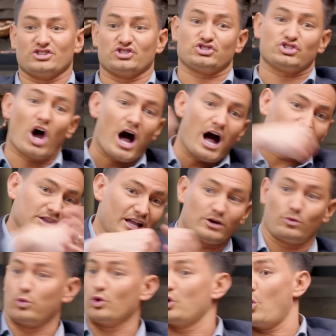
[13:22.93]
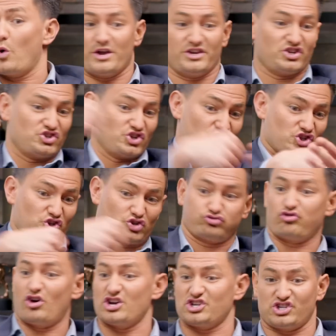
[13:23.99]
Talk like we're going to just
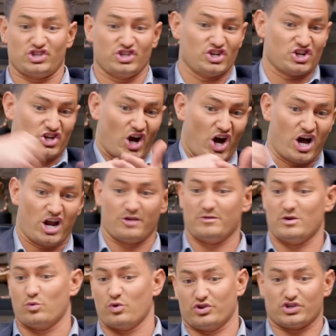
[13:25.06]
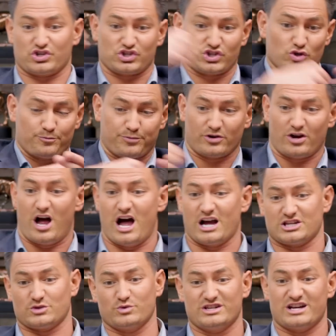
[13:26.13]
crush the economy. We're the super
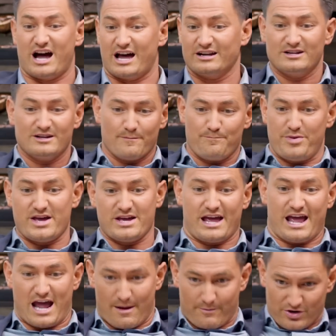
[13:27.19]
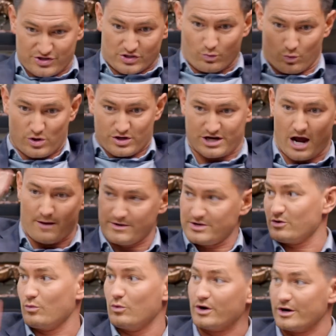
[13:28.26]
hawks. We got big hammers and we're coming
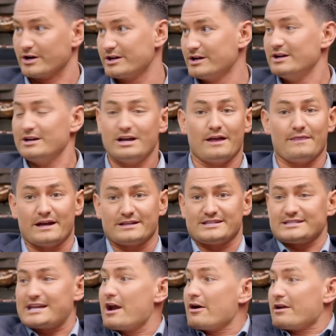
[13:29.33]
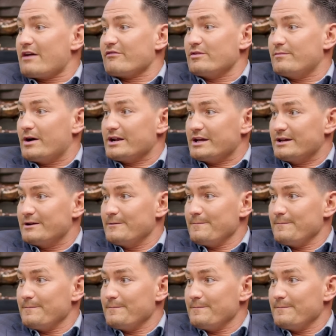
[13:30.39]
to work. And that scared everybody.